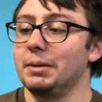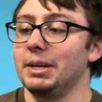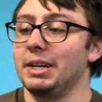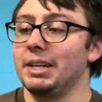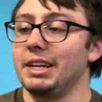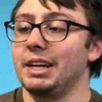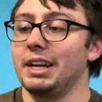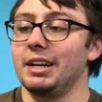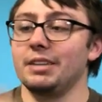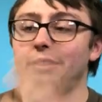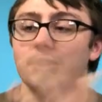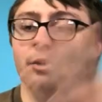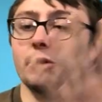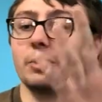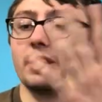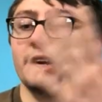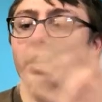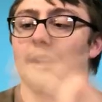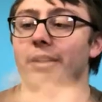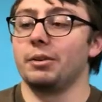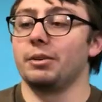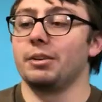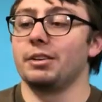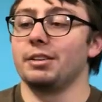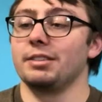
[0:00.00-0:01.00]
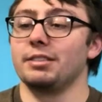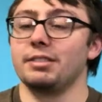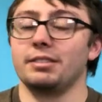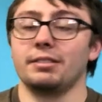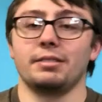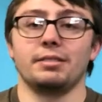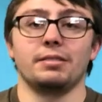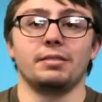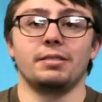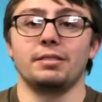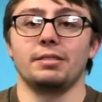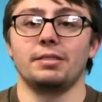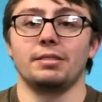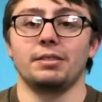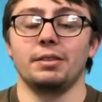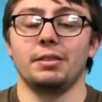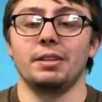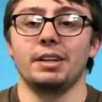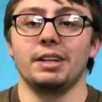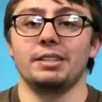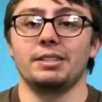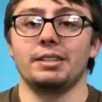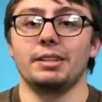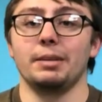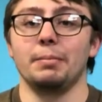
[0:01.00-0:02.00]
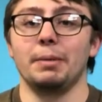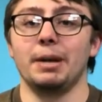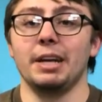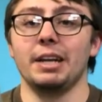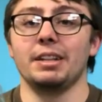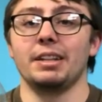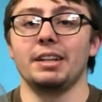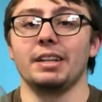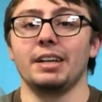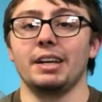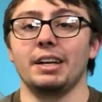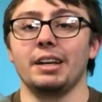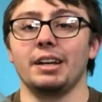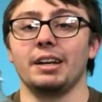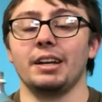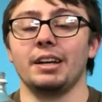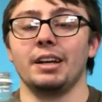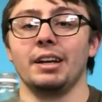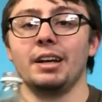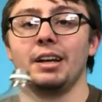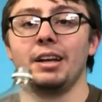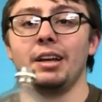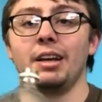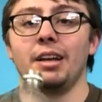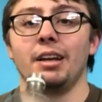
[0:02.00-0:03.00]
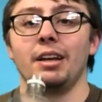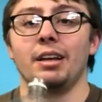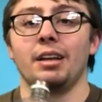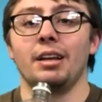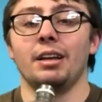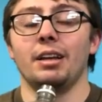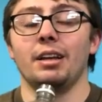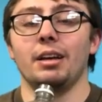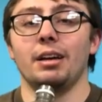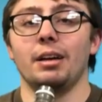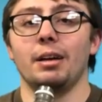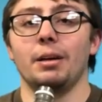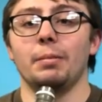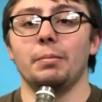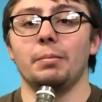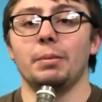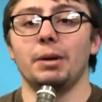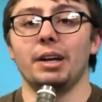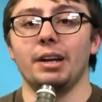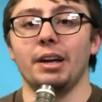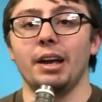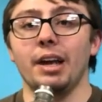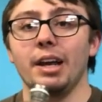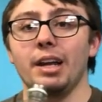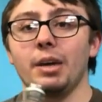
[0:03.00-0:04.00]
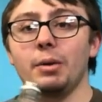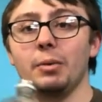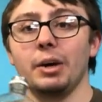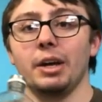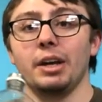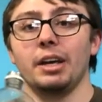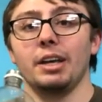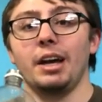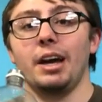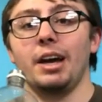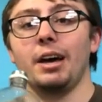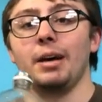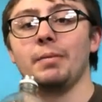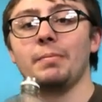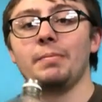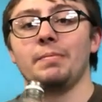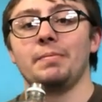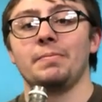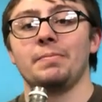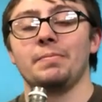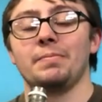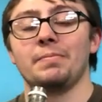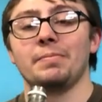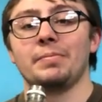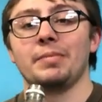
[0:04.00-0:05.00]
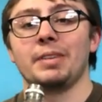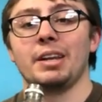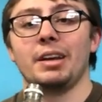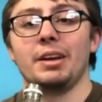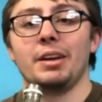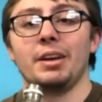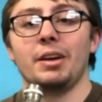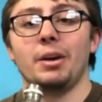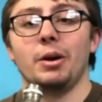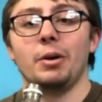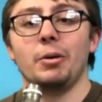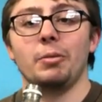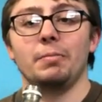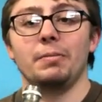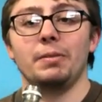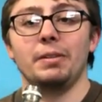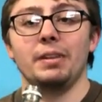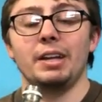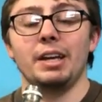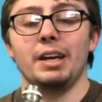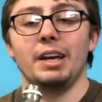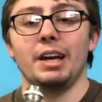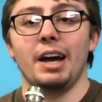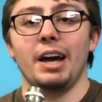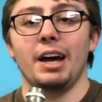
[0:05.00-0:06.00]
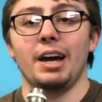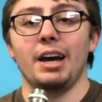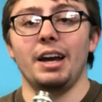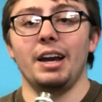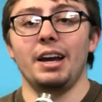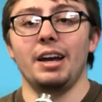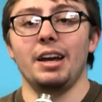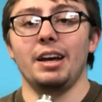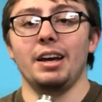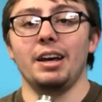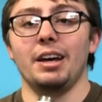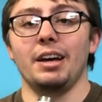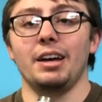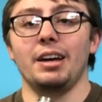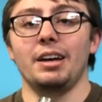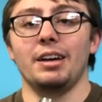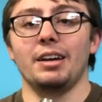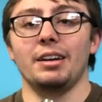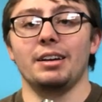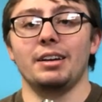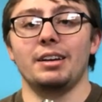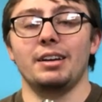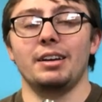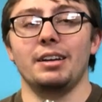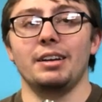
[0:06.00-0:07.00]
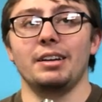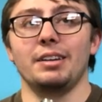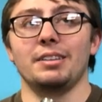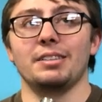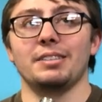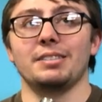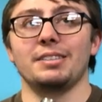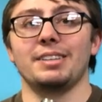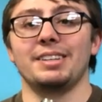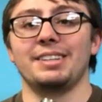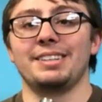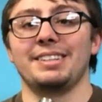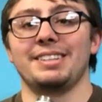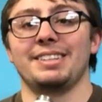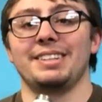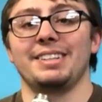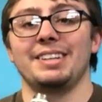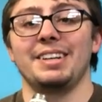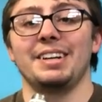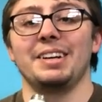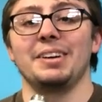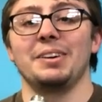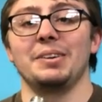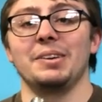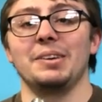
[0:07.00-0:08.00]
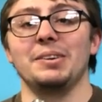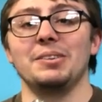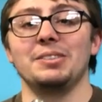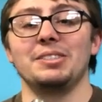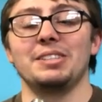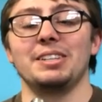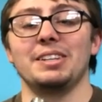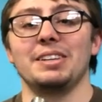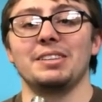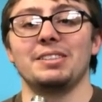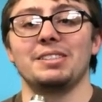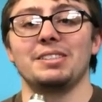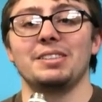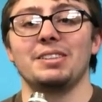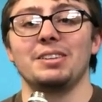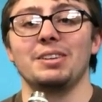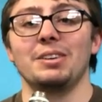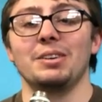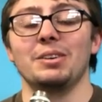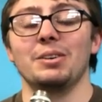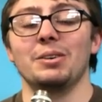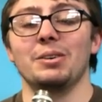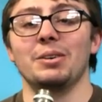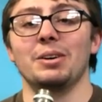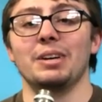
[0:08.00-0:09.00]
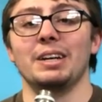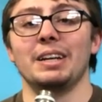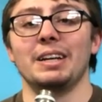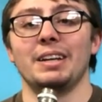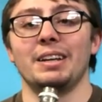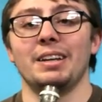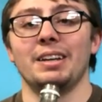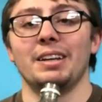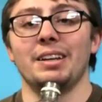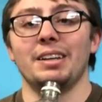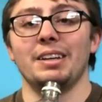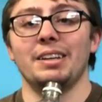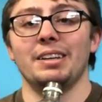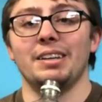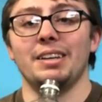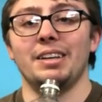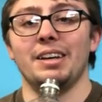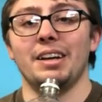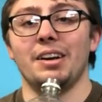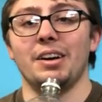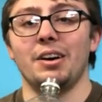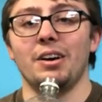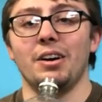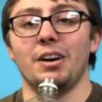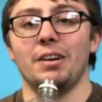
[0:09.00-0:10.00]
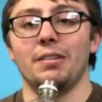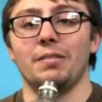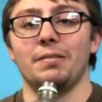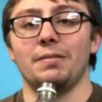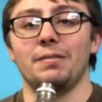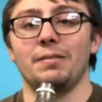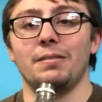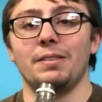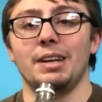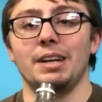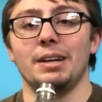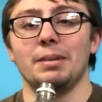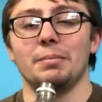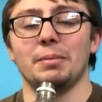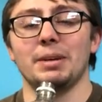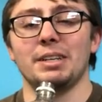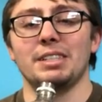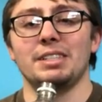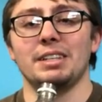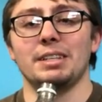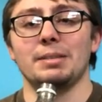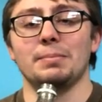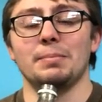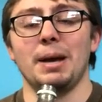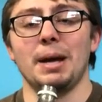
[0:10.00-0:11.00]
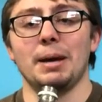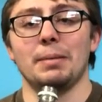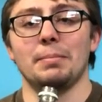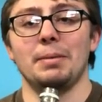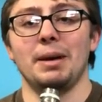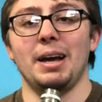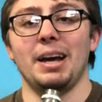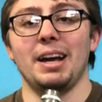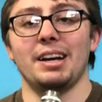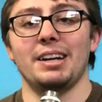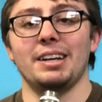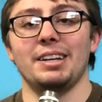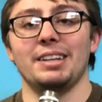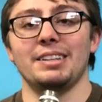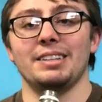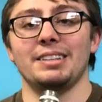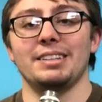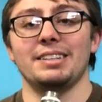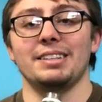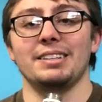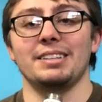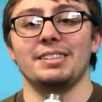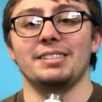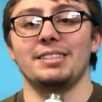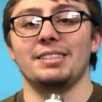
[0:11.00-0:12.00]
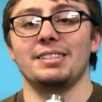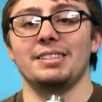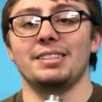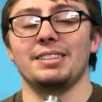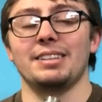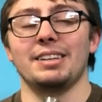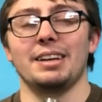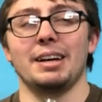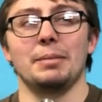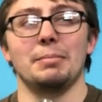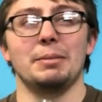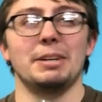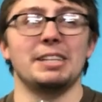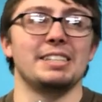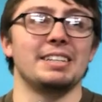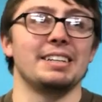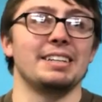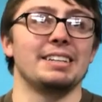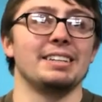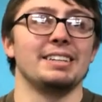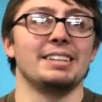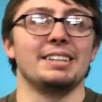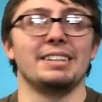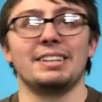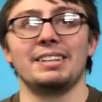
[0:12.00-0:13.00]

it has no calories, so that's the main thing. But anyway, yeah, hopefully I can, you know, use this to kick off getting my six-pack back, because I miss it.